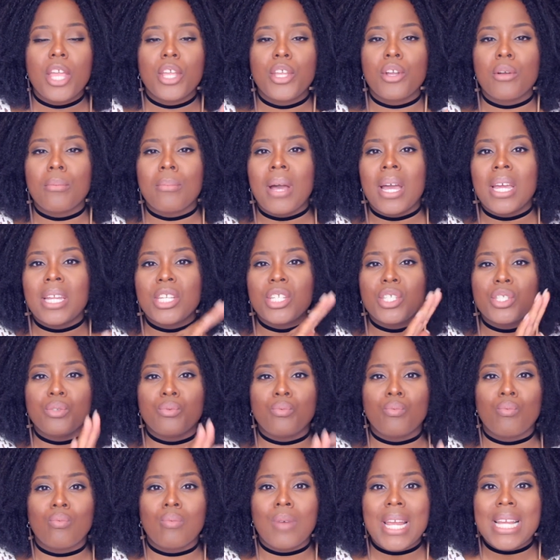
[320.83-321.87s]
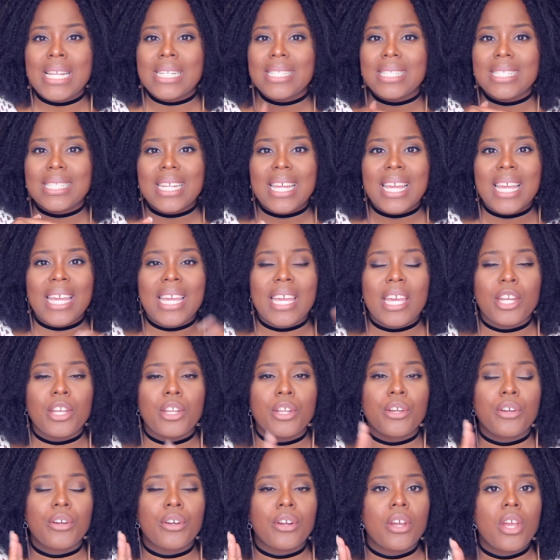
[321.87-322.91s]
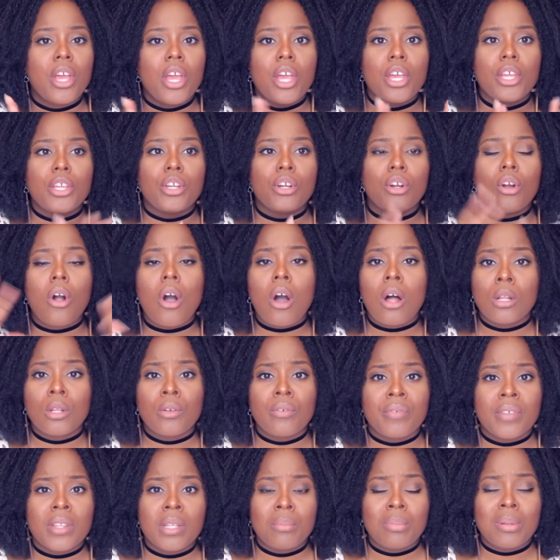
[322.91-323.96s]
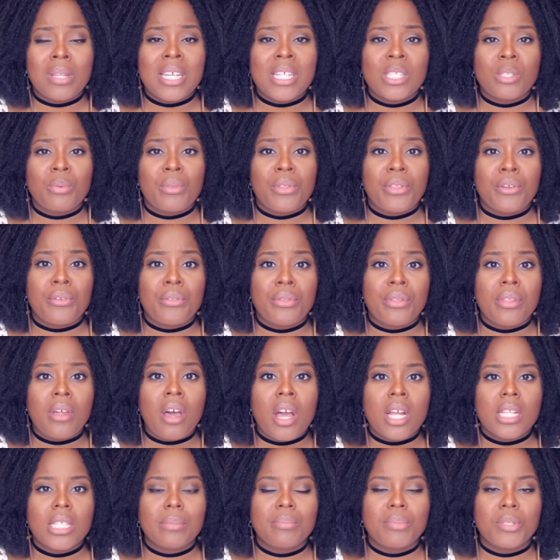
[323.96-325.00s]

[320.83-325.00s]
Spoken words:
your mind is racing and you're all over the place with your thoughts,